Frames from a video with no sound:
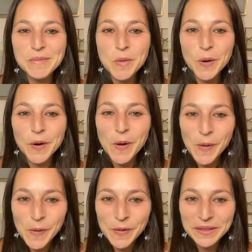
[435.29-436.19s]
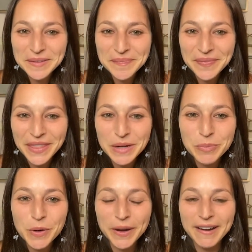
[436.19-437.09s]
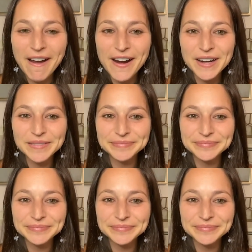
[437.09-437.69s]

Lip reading: more whole than a broken heart."